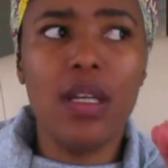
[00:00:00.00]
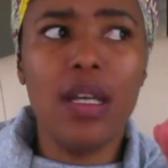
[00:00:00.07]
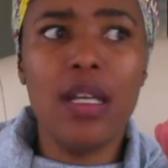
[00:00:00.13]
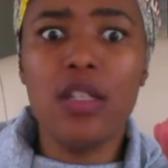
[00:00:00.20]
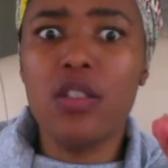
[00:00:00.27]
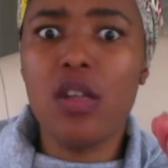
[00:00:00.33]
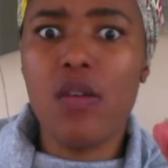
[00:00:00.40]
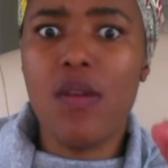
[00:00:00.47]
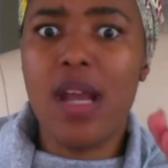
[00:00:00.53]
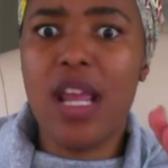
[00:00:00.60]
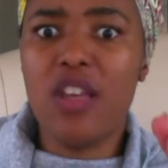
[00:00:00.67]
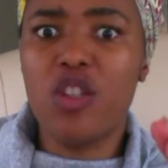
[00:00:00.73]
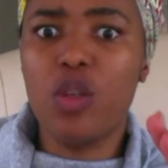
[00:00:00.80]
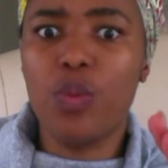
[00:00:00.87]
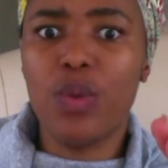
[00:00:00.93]
a
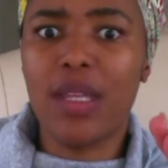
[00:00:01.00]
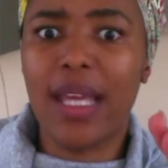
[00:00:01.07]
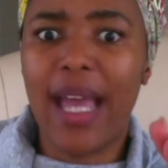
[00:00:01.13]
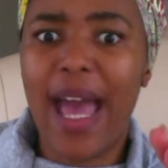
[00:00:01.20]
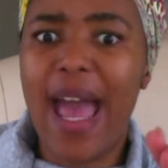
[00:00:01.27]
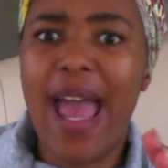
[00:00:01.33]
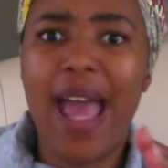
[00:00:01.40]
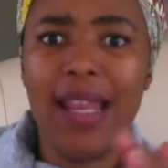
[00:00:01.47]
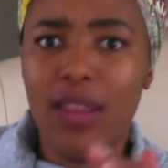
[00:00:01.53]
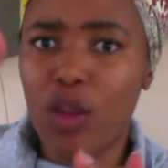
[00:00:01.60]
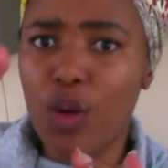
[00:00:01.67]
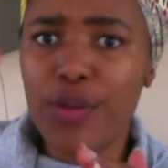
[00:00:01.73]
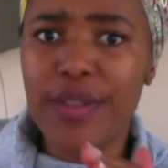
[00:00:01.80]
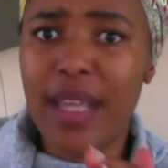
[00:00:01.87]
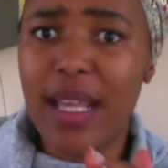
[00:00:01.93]
relationship with the guy and
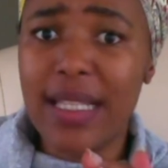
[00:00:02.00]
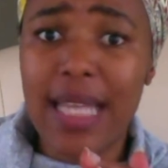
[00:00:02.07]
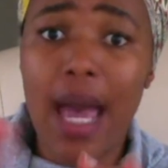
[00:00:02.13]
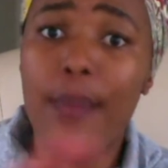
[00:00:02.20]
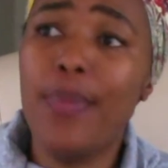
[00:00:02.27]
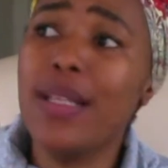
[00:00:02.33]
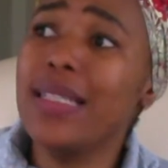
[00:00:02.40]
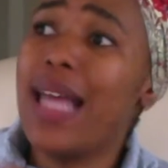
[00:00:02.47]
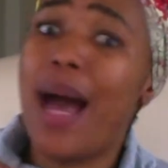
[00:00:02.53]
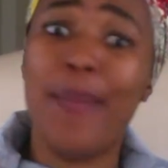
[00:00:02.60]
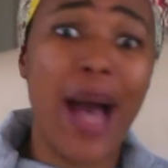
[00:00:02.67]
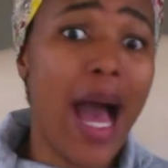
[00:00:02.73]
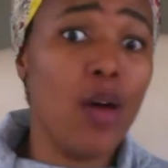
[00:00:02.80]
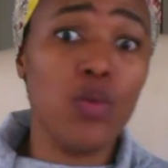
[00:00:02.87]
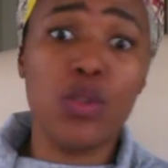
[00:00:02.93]
those things happen, I'm
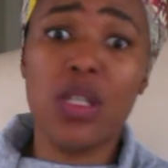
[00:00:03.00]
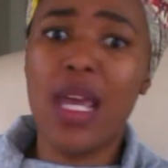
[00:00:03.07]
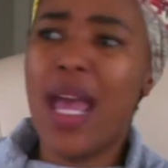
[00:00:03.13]
out.